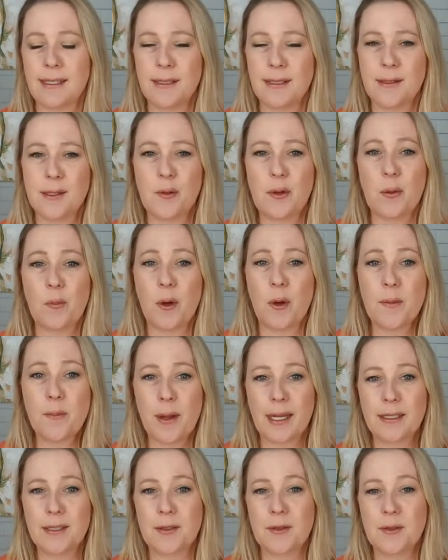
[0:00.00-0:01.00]
And so he went
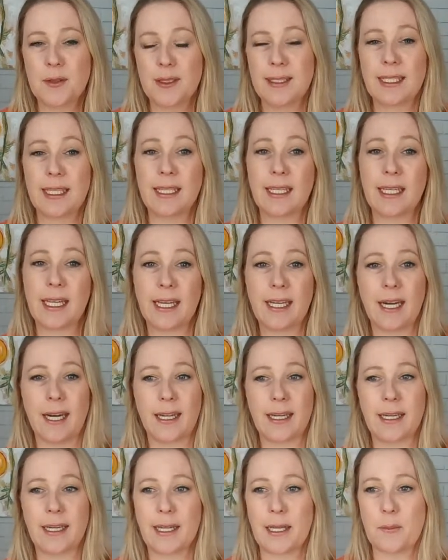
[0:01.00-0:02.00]
back to his seat, he
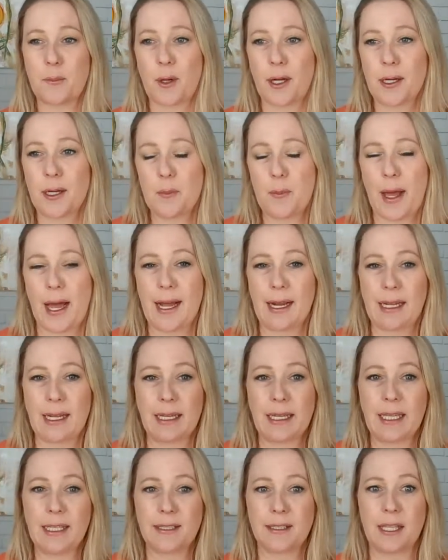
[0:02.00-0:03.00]
got it, he brought it back,
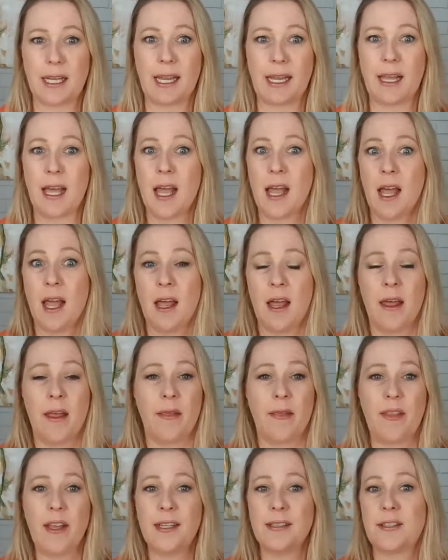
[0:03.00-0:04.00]
and he's like,
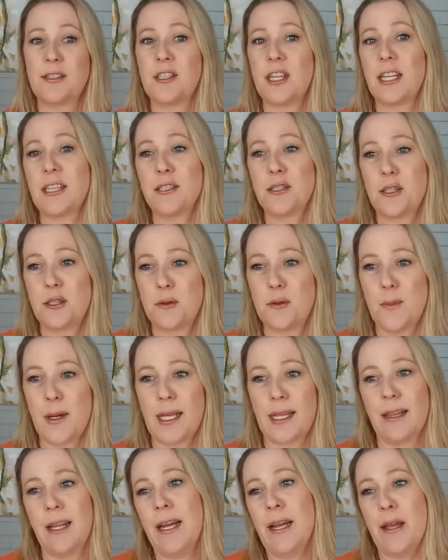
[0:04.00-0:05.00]
this changed
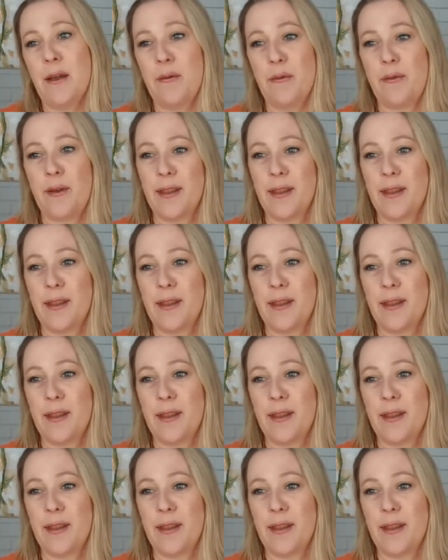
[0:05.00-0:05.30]
my life.